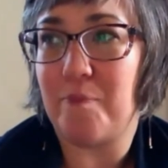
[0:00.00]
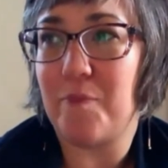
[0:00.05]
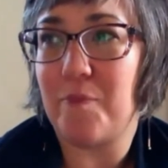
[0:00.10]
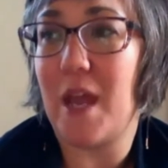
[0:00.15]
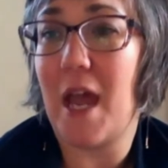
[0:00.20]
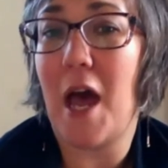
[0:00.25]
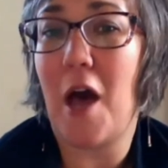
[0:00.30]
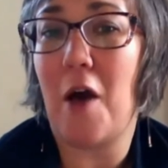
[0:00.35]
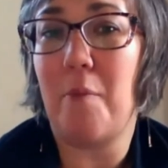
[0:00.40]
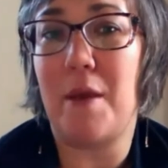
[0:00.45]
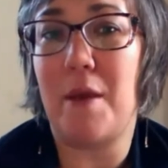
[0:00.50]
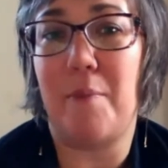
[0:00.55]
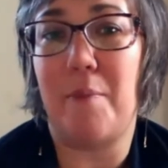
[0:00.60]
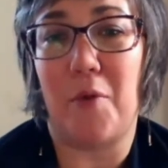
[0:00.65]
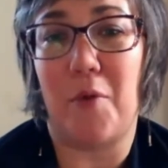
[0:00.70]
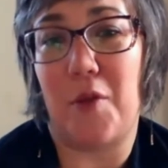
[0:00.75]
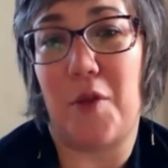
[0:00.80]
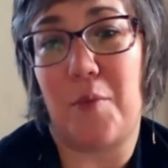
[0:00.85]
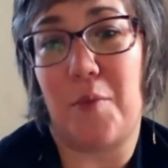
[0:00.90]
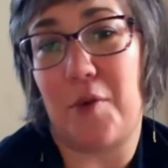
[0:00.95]
like help
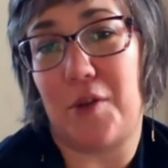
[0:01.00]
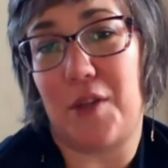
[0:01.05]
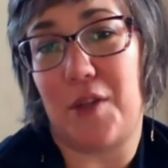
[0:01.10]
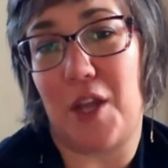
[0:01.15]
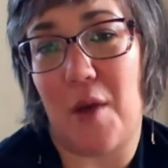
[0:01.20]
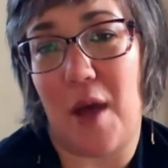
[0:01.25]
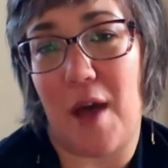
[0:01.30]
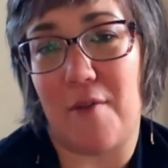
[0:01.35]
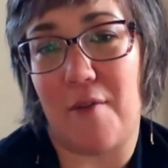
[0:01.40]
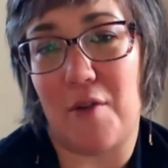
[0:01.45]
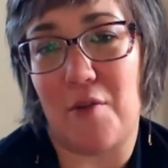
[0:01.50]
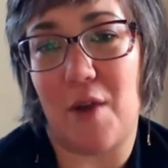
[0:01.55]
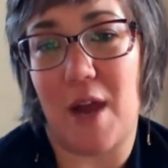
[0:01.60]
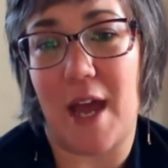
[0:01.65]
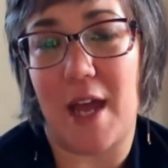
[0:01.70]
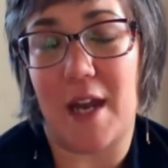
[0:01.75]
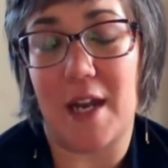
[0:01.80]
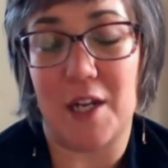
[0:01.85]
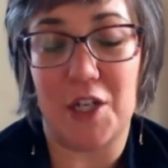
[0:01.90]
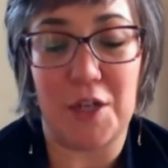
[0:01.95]
people with a book that you haven't
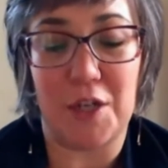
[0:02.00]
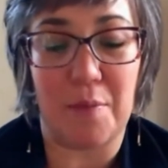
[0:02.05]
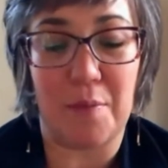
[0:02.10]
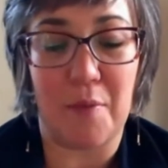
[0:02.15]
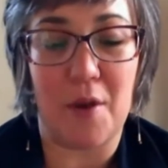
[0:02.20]
read. And she